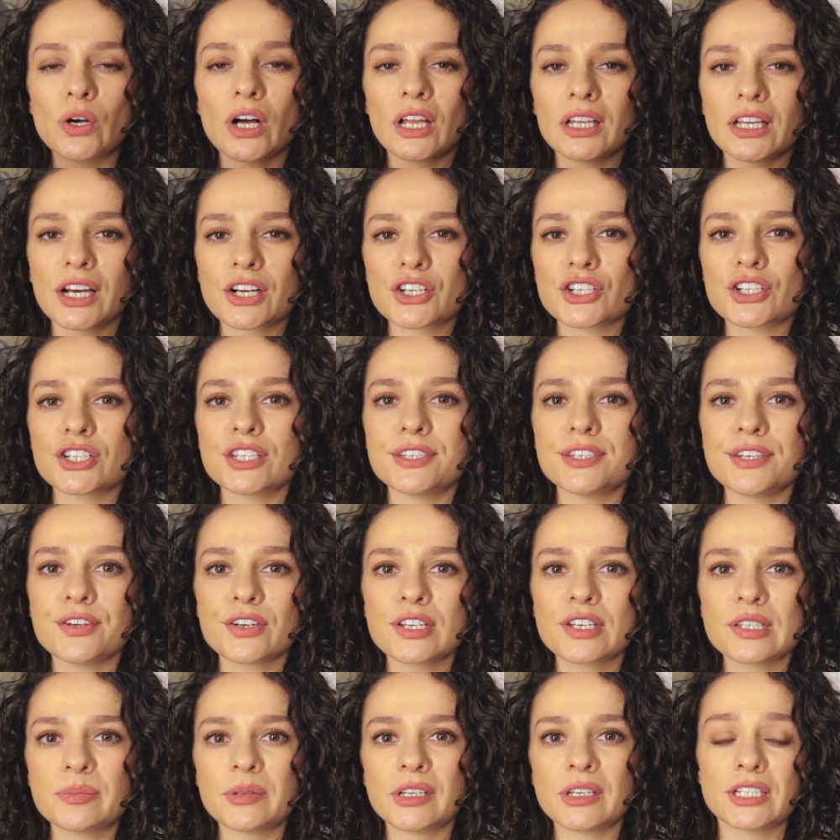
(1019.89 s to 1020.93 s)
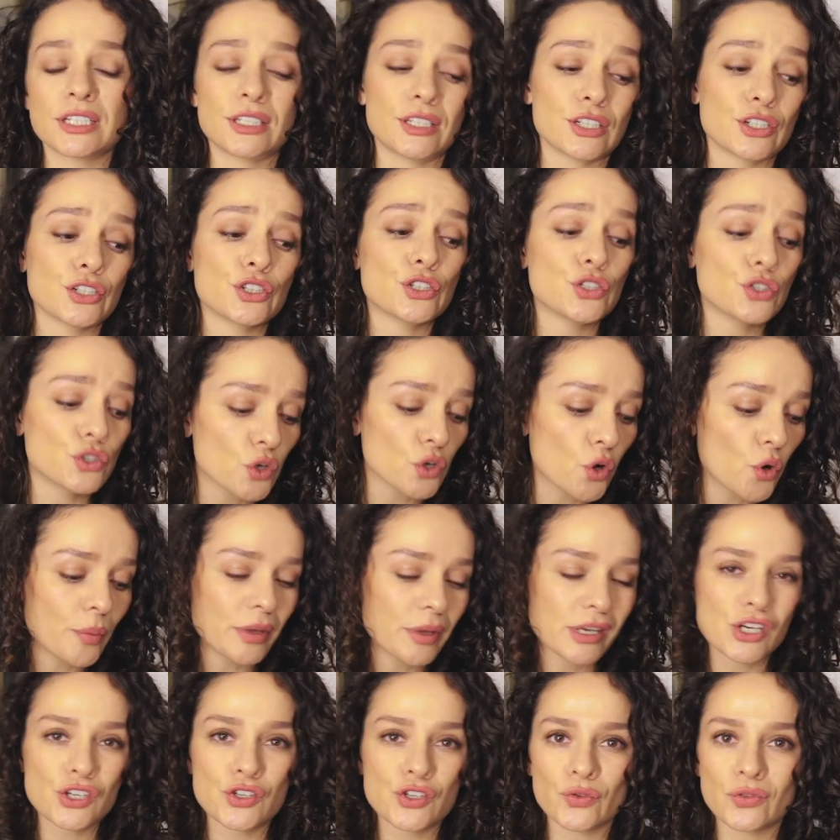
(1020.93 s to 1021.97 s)
collection series because there's so
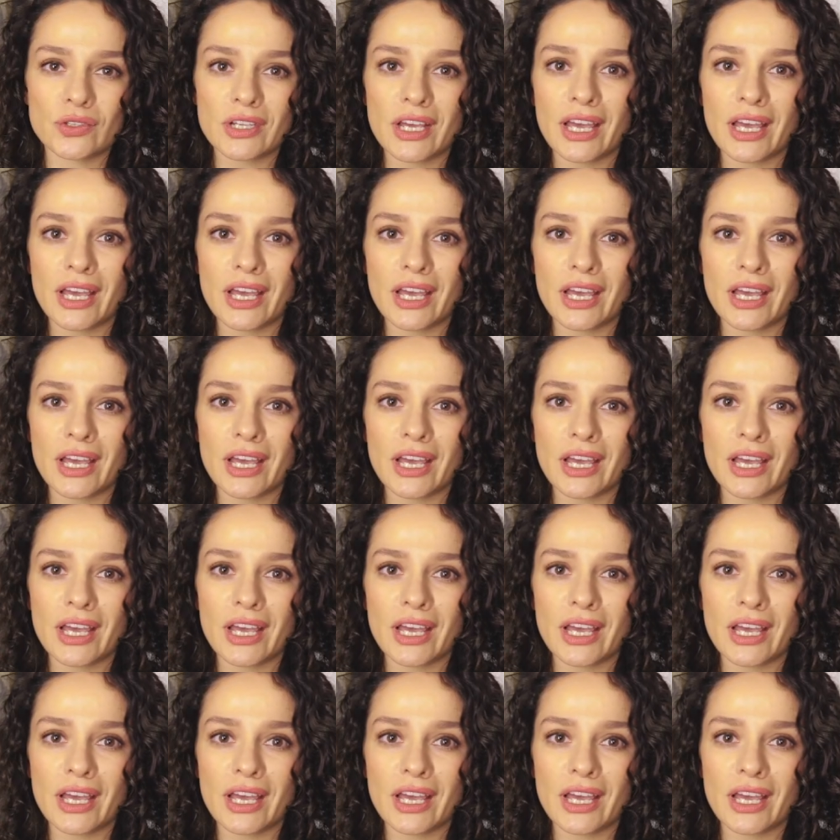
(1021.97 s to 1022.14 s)
many shoes